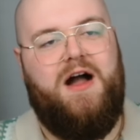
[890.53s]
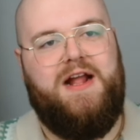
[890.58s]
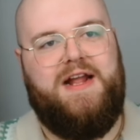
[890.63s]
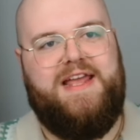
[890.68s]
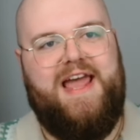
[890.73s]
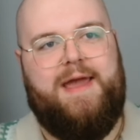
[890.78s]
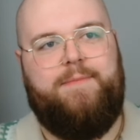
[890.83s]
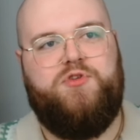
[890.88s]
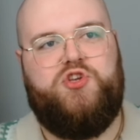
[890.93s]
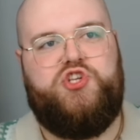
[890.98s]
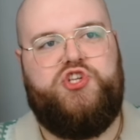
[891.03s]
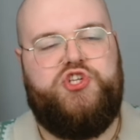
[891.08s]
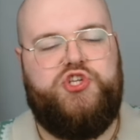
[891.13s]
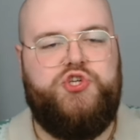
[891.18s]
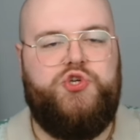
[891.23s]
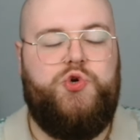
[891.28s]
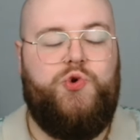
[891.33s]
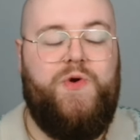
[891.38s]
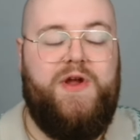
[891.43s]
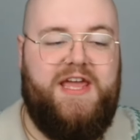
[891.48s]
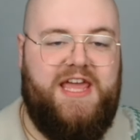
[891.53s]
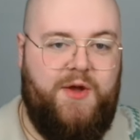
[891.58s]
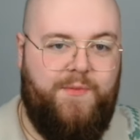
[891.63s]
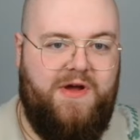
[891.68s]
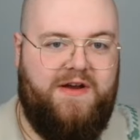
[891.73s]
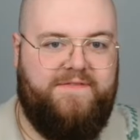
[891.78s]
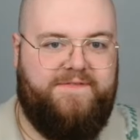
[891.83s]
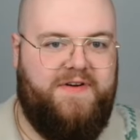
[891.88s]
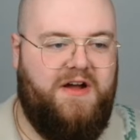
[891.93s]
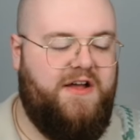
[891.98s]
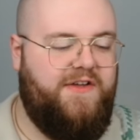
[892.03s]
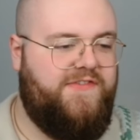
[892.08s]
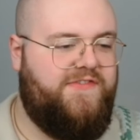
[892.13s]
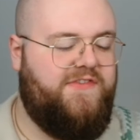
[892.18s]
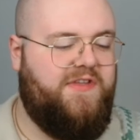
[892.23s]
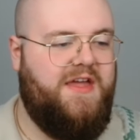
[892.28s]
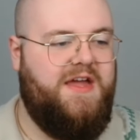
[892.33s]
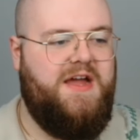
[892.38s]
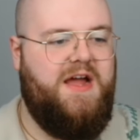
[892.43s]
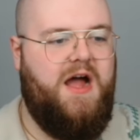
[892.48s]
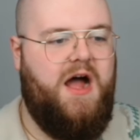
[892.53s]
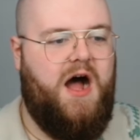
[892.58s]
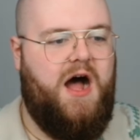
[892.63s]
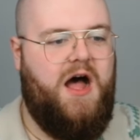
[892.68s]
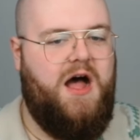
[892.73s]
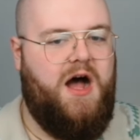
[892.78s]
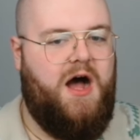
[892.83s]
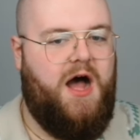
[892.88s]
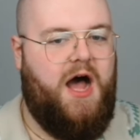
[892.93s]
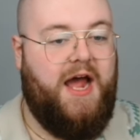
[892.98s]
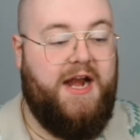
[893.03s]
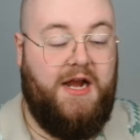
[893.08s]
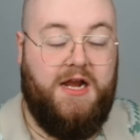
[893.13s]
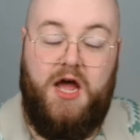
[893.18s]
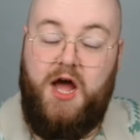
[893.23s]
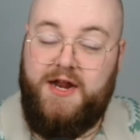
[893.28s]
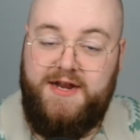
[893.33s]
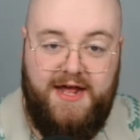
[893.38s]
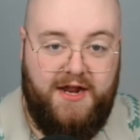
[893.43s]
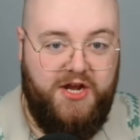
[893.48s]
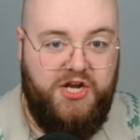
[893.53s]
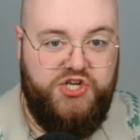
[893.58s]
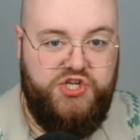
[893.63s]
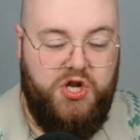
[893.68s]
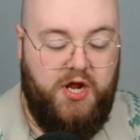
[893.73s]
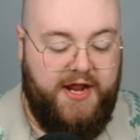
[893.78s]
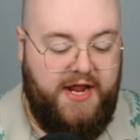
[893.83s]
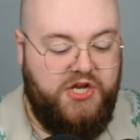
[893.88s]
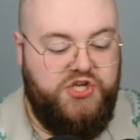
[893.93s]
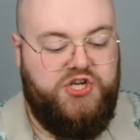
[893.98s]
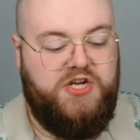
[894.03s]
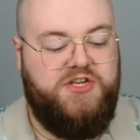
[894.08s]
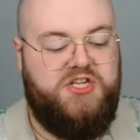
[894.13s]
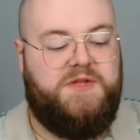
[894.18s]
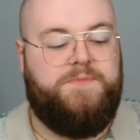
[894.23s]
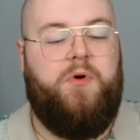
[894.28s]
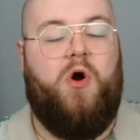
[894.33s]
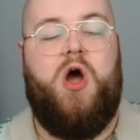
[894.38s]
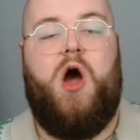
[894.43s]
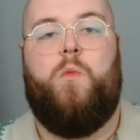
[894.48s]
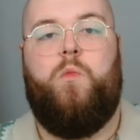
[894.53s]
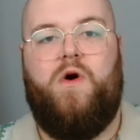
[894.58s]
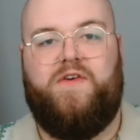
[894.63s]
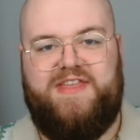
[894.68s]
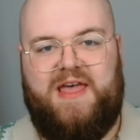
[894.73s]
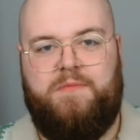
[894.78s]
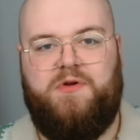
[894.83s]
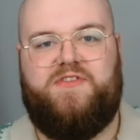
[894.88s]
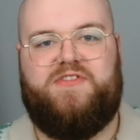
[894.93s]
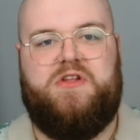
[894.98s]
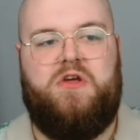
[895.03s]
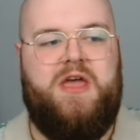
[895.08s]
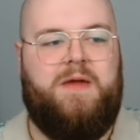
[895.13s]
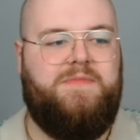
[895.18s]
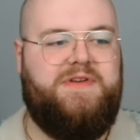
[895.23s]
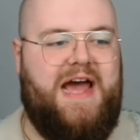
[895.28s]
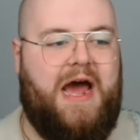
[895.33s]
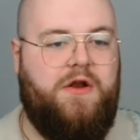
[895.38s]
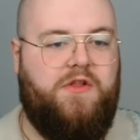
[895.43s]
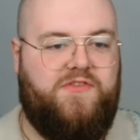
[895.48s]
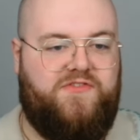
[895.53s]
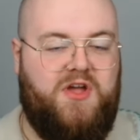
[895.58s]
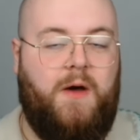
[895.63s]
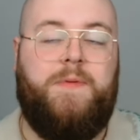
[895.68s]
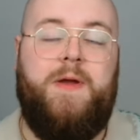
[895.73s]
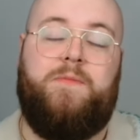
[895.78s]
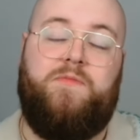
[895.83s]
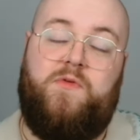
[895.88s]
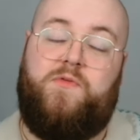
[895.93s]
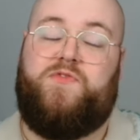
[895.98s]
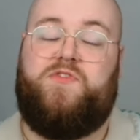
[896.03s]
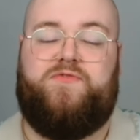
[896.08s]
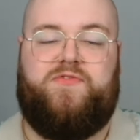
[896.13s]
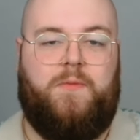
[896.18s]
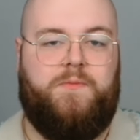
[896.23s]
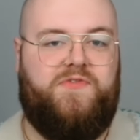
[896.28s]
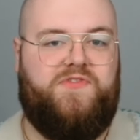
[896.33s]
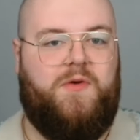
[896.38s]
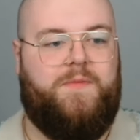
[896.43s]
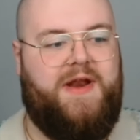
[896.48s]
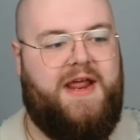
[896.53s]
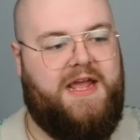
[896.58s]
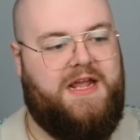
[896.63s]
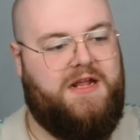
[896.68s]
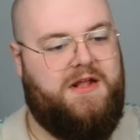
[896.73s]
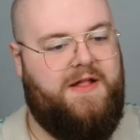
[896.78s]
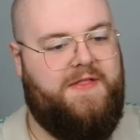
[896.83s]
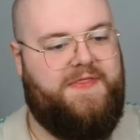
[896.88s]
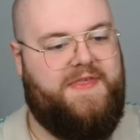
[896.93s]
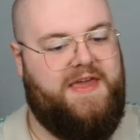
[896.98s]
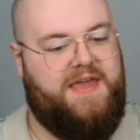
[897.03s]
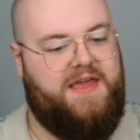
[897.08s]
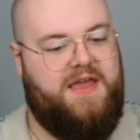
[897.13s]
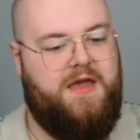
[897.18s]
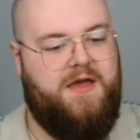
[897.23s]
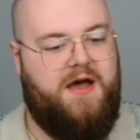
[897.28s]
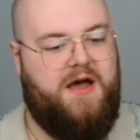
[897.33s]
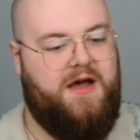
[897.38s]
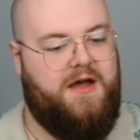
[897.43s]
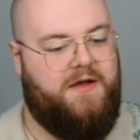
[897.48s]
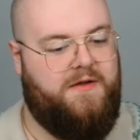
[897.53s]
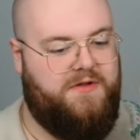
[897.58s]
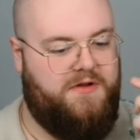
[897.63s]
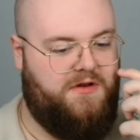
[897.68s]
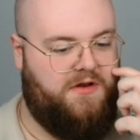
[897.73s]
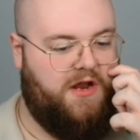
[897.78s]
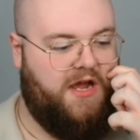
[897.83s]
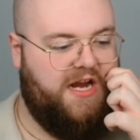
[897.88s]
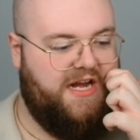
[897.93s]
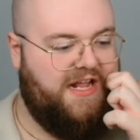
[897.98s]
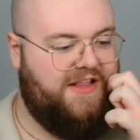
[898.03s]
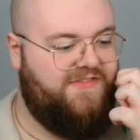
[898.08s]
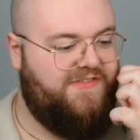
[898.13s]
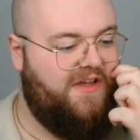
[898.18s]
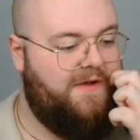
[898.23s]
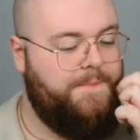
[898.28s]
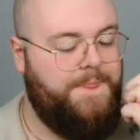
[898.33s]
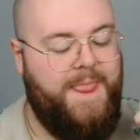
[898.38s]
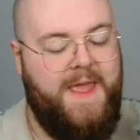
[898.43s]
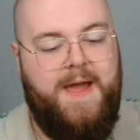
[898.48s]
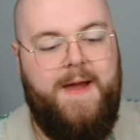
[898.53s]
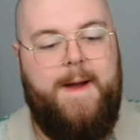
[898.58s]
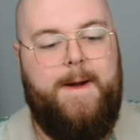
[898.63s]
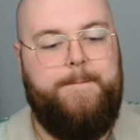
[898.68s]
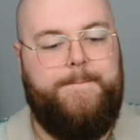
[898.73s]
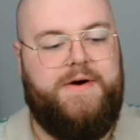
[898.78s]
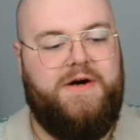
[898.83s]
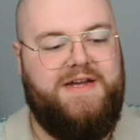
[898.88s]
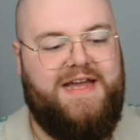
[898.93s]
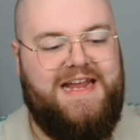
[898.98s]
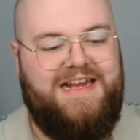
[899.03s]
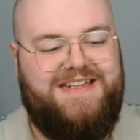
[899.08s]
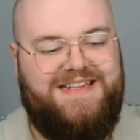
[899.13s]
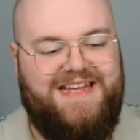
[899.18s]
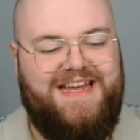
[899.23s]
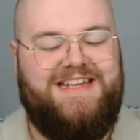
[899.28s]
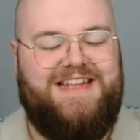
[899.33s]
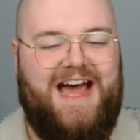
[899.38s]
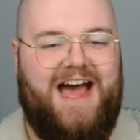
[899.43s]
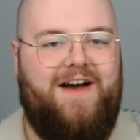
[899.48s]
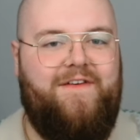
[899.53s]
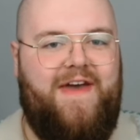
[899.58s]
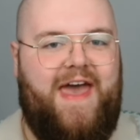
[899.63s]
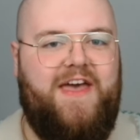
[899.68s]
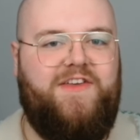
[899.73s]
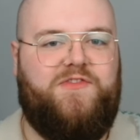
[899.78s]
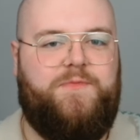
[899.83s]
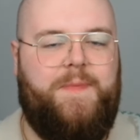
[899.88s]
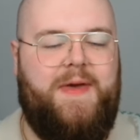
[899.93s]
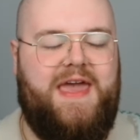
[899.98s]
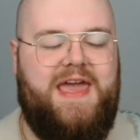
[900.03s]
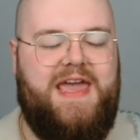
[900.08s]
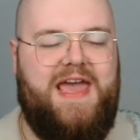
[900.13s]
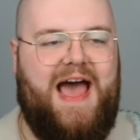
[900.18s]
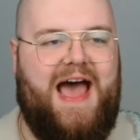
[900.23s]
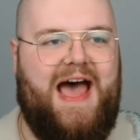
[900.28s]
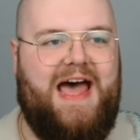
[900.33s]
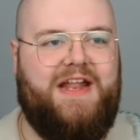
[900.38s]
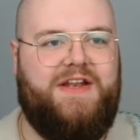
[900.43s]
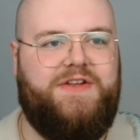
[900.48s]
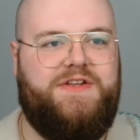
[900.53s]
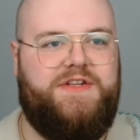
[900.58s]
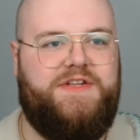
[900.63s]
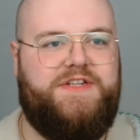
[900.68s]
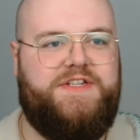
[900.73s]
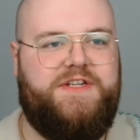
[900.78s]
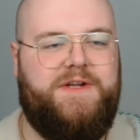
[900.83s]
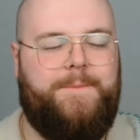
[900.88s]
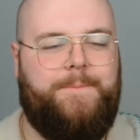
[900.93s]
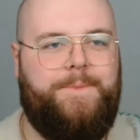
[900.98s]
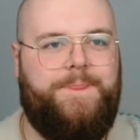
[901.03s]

Game 2, he went first. I had a lot of non-engine to the point I was able to slow him down and stop him from summoning the Lycodancer, but he did have SP and